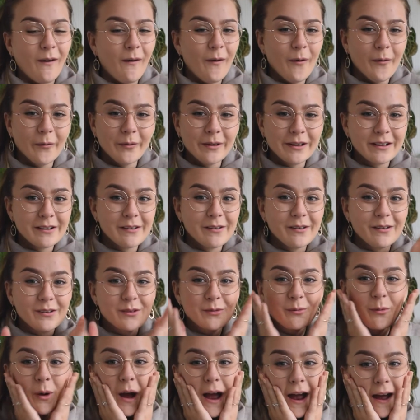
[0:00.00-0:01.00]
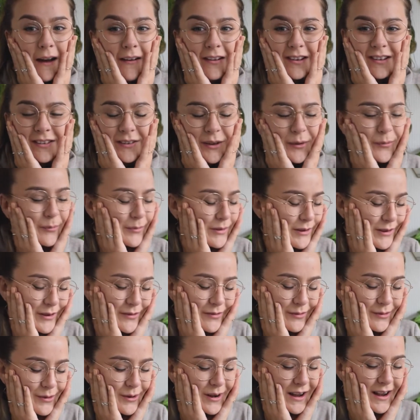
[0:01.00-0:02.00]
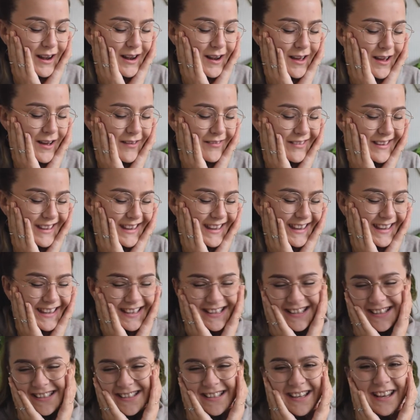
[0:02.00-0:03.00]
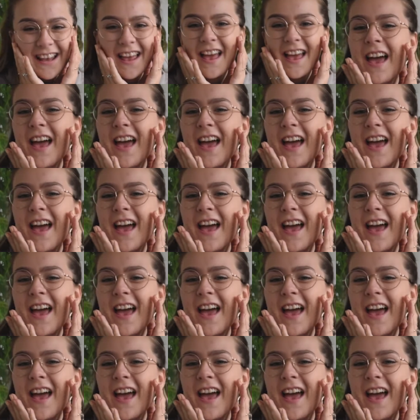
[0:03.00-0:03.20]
oh my god, wow, it's so beautiful, I love it.